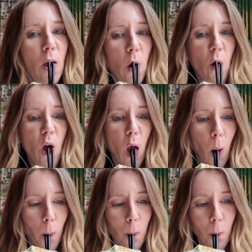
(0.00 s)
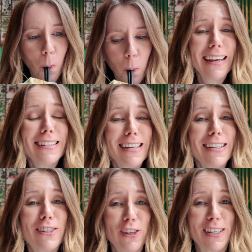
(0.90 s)
Oh, it
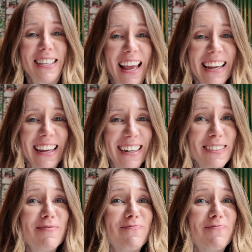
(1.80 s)
tastes just like it.